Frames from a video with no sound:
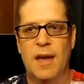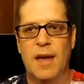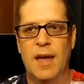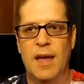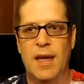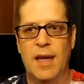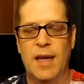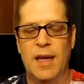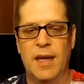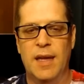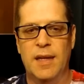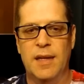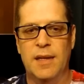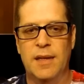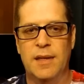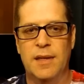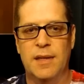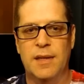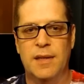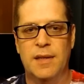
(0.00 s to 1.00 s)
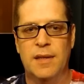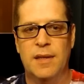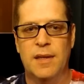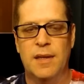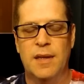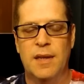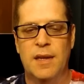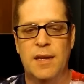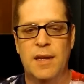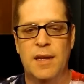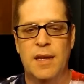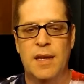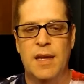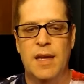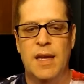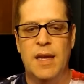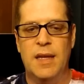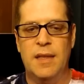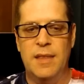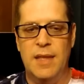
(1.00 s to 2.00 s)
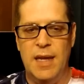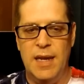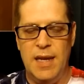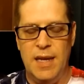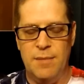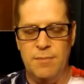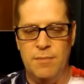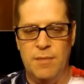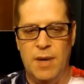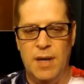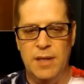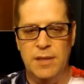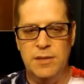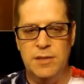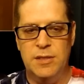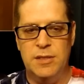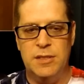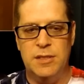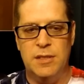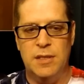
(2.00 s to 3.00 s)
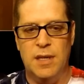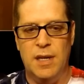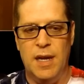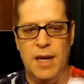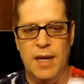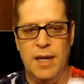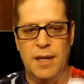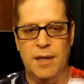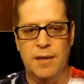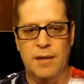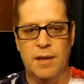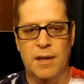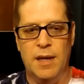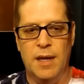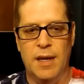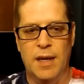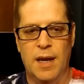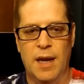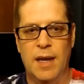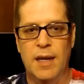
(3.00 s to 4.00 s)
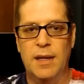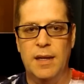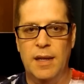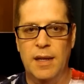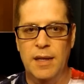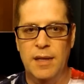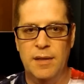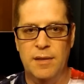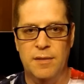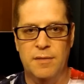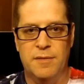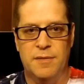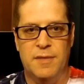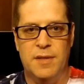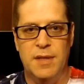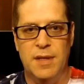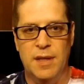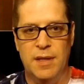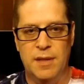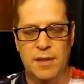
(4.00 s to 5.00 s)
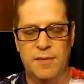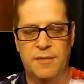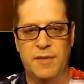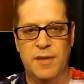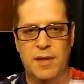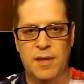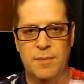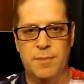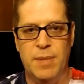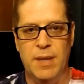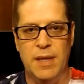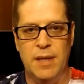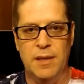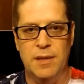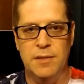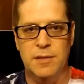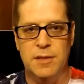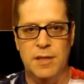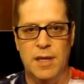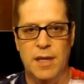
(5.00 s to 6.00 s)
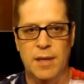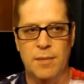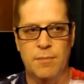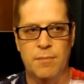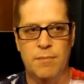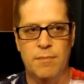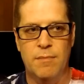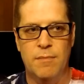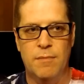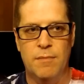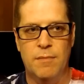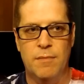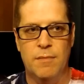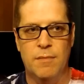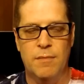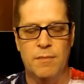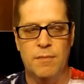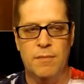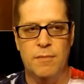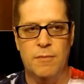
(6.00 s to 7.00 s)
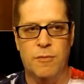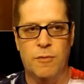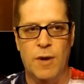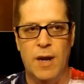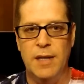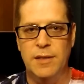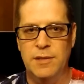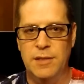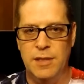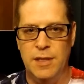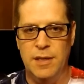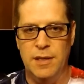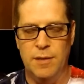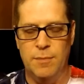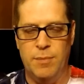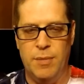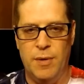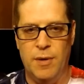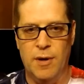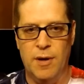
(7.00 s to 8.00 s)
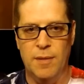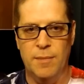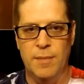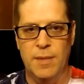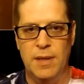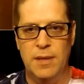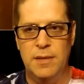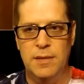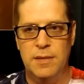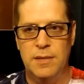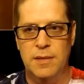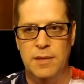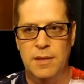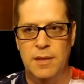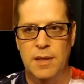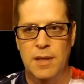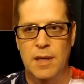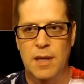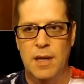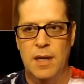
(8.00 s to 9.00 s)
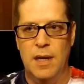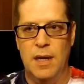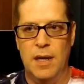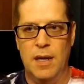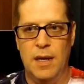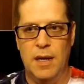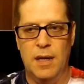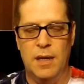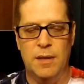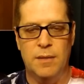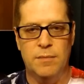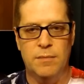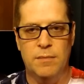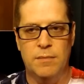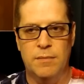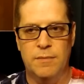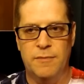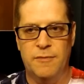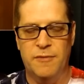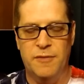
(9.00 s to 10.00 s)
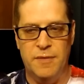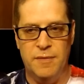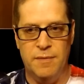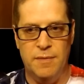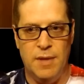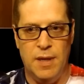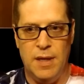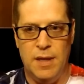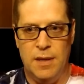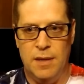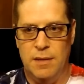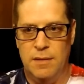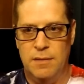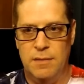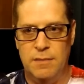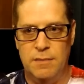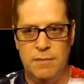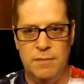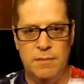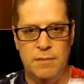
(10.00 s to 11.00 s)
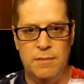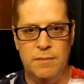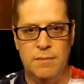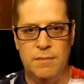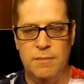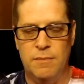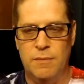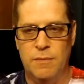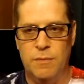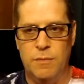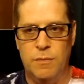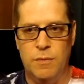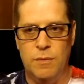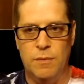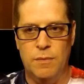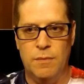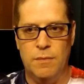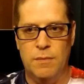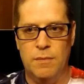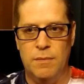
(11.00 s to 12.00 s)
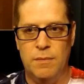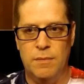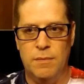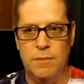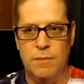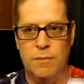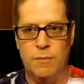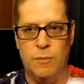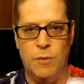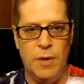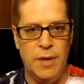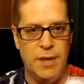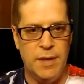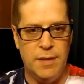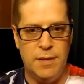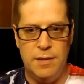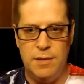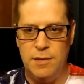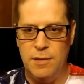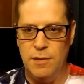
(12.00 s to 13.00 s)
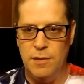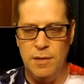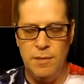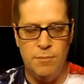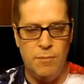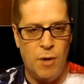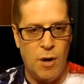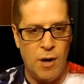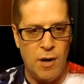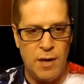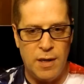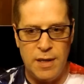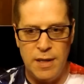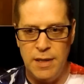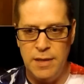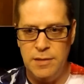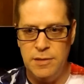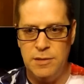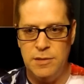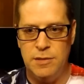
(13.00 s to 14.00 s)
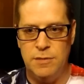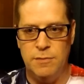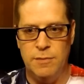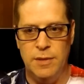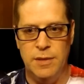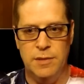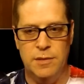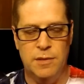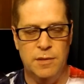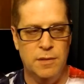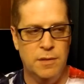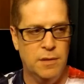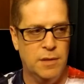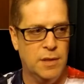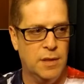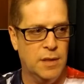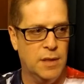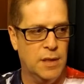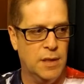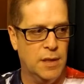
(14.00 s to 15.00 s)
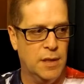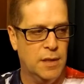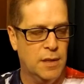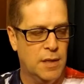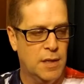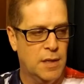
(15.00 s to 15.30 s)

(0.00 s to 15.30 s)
and in that 8 months, I lived in the Philippines. I rented an apartment, went to the markets, went to the